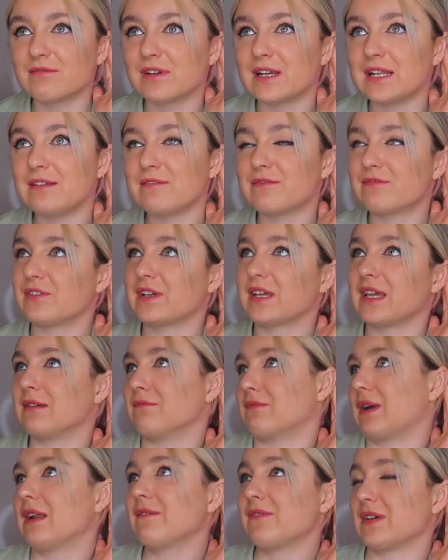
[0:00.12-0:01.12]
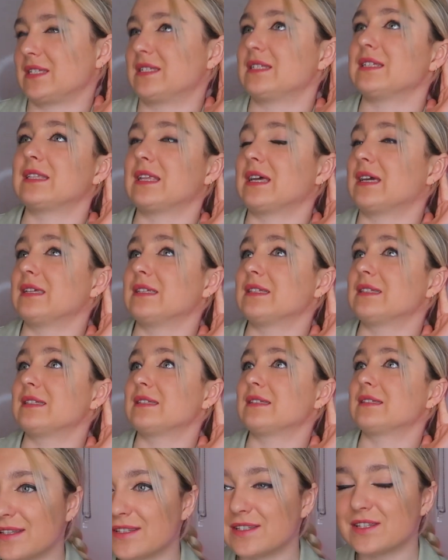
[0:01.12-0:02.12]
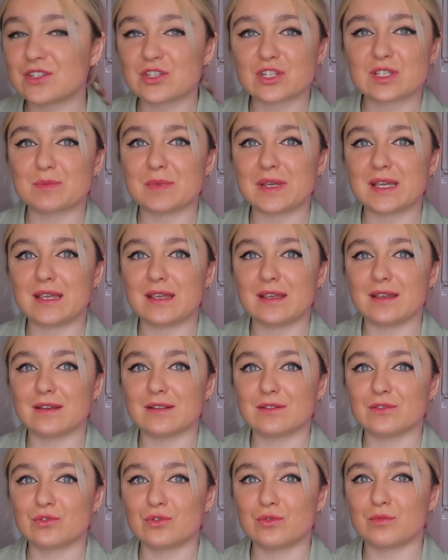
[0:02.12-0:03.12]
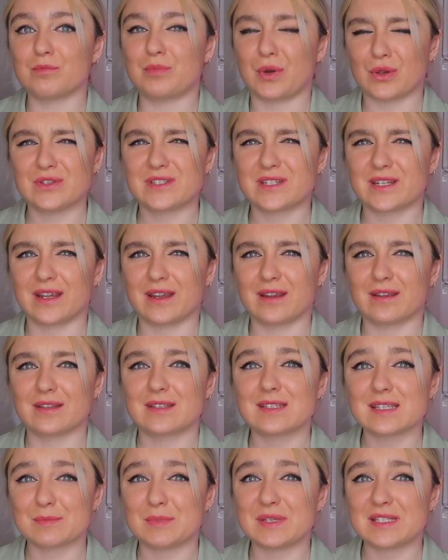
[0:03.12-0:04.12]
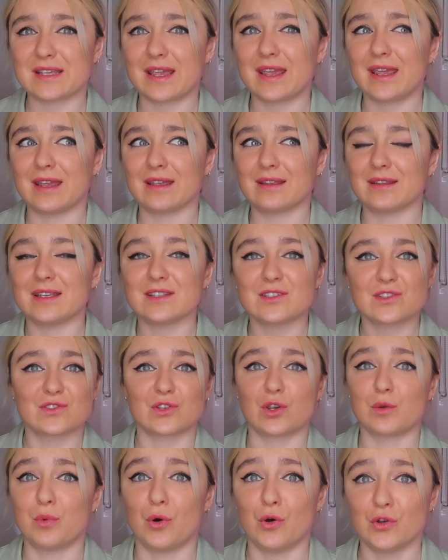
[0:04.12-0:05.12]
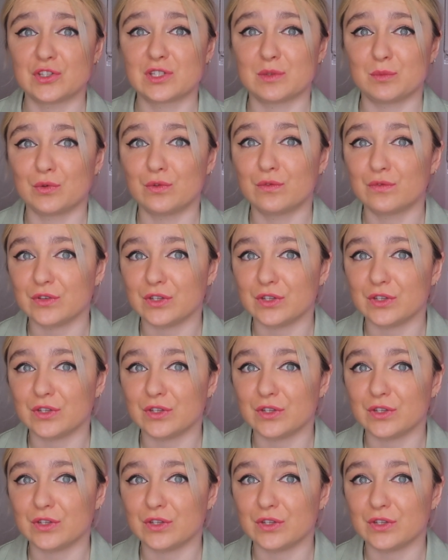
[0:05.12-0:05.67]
really freaking manifested this. This is just me not boasting. This is me saying it's so possible for